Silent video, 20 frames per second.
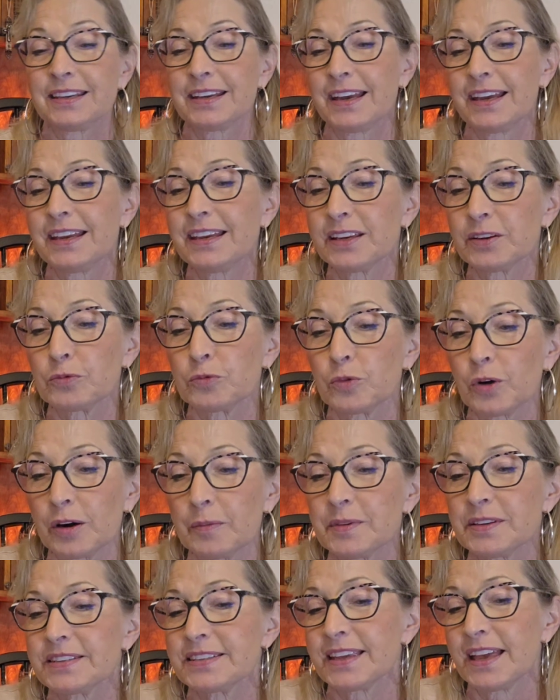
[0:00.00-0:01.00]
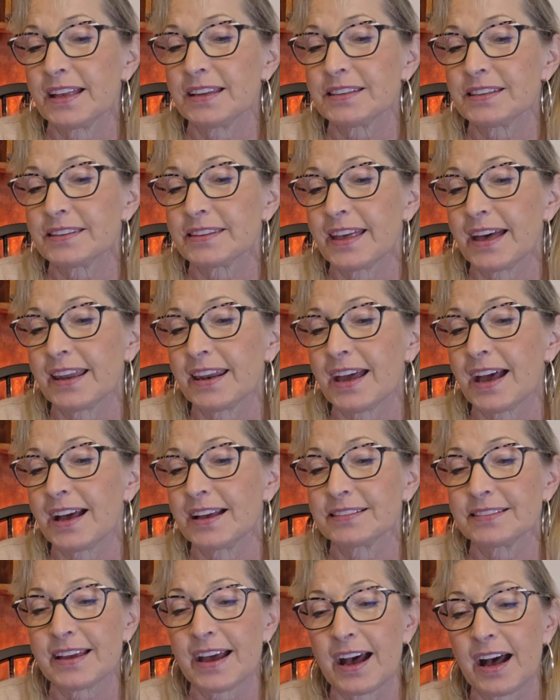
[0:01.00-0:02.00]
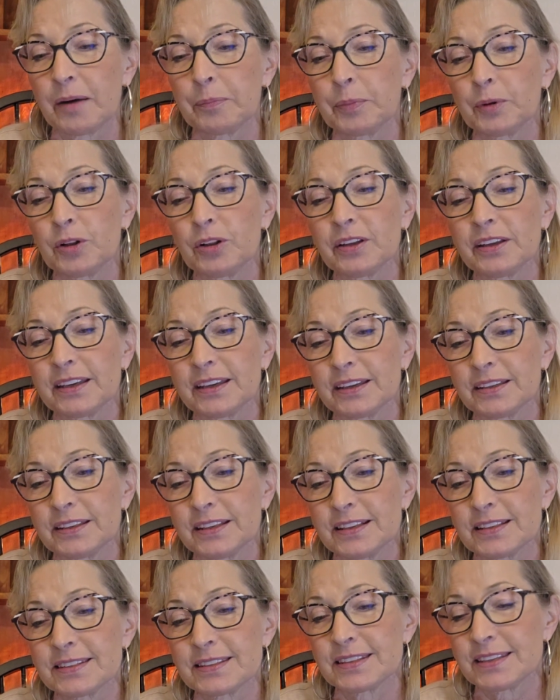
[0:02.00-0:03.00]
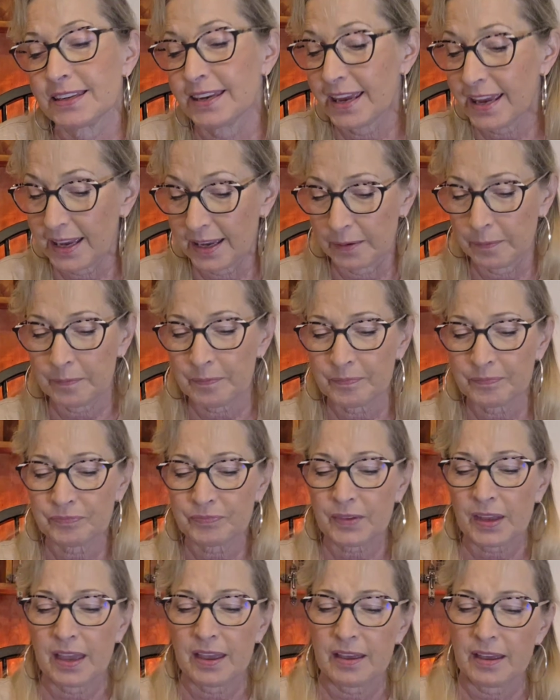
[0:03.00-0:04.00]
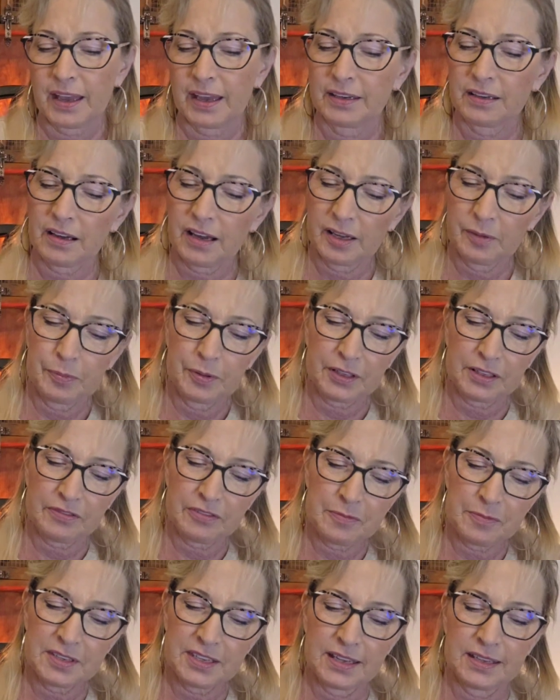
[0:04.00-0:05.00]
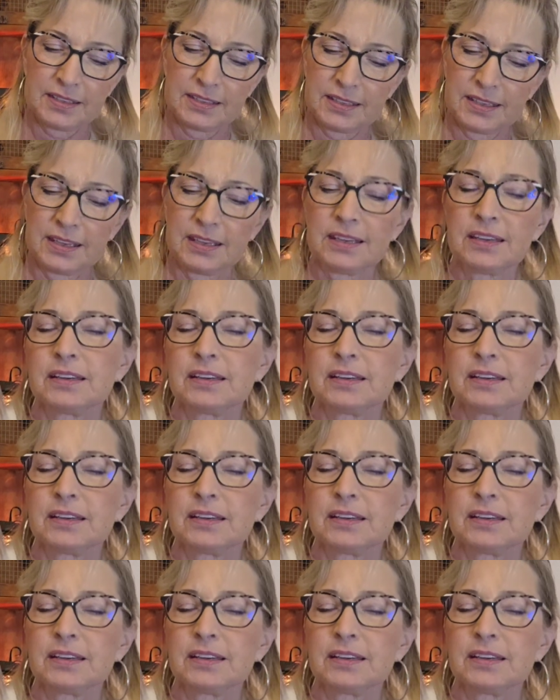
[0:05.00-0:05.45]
8, Warm a Scent that has apple in its name. And I picked from Scentsy,